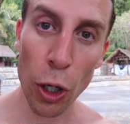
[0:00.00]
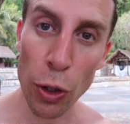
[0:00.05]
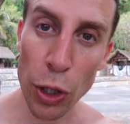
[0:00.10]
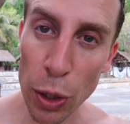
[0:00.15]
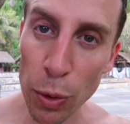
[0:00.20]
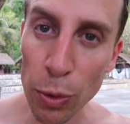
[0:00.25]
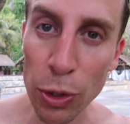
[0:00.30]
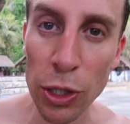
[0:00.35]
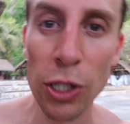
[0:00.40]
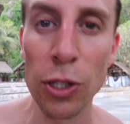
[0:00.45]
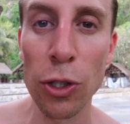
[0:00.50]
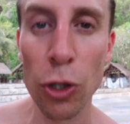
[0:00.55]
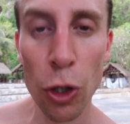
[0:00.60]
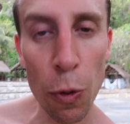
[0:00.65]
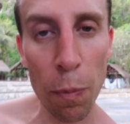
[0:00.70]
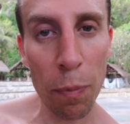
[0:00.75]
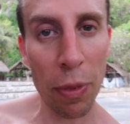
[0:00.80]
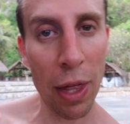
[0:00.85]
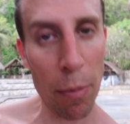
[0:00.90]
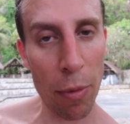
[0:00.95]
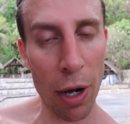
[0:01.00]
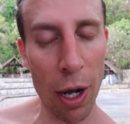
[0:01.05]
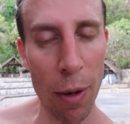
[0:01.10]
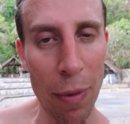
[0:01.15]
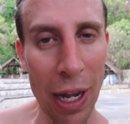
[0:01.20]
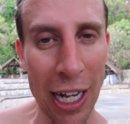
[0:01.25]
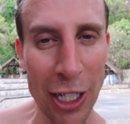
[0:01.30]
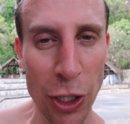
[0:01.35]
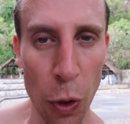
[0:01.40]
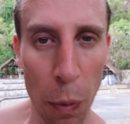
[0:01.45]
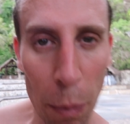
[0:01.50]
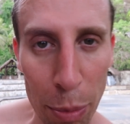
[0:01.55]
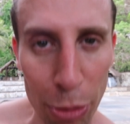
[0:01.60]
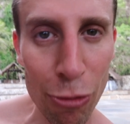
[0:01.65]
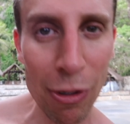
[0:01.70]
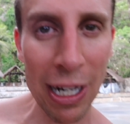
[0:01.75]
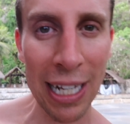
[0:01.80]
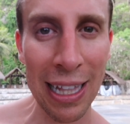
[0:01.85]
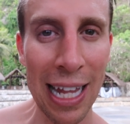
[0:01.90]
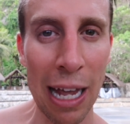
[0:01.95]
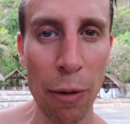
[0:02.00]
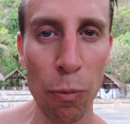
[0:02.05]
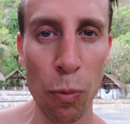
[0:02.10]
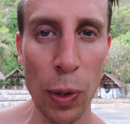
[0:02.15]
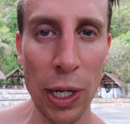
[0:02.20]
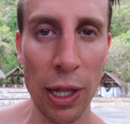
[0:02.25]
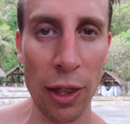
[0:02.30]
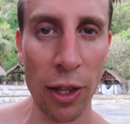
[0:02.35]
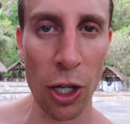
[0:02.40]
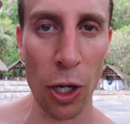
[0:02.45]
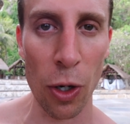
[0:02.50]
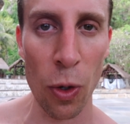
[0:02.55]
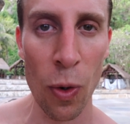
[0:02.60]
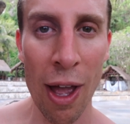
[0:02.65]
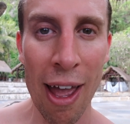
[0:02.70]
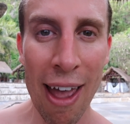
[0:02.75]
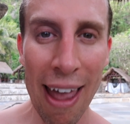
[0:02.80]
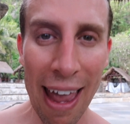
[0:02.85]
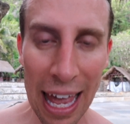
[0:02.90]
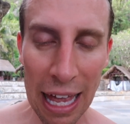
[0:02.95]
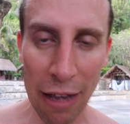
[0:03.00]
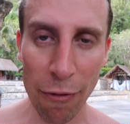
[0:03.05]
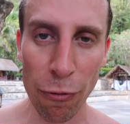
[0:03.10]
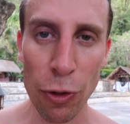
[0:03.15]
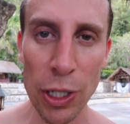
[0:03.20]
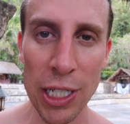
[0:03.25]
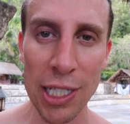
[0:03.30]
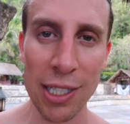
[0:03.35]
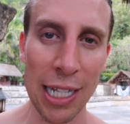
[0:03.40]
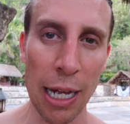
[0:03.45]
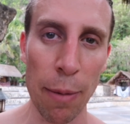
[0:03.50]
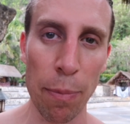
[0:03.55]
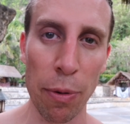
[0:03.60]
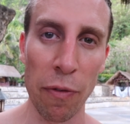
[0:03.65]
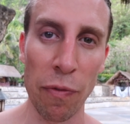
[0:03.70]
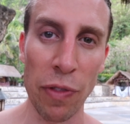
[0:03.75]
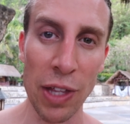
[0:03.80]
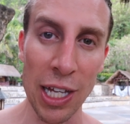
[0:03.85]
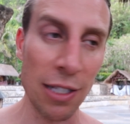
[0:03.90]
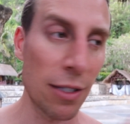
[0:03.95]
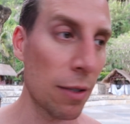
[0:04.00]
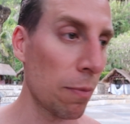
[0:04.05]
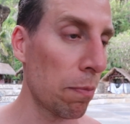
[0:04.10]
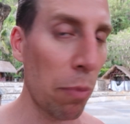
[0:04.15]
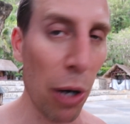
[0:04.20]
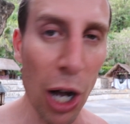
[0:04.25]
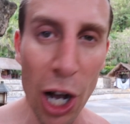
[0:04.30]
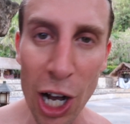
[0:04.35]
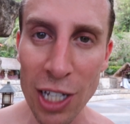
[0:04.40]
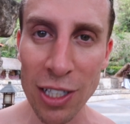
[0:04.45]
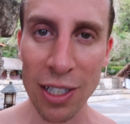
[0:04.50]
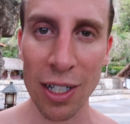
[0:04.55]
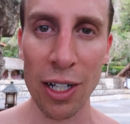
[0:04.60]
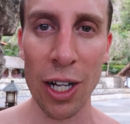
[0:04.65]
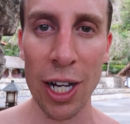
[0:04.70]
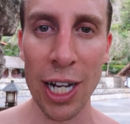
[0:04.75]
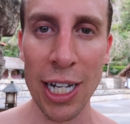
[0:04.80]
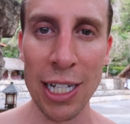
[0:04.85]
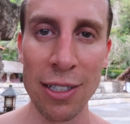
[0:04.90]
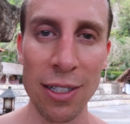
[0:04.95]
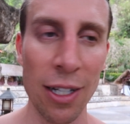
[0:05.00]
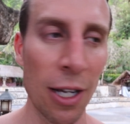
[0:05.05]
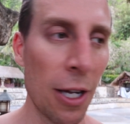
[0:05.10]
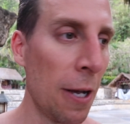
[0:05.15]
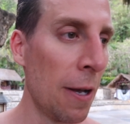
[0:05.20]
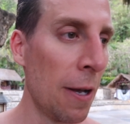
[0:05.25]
You'll scoop them up and you'll bring them with you every step of this personalized,